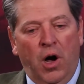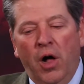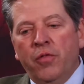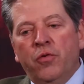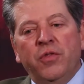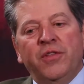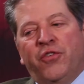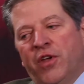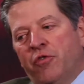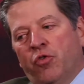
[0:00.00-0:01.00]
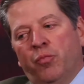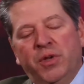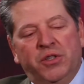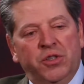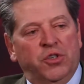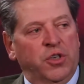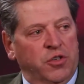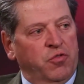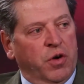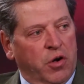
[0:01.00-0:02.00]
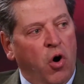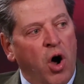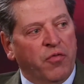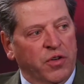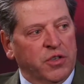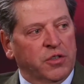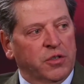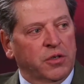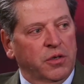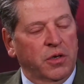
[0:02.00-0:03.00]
Other than central business district office,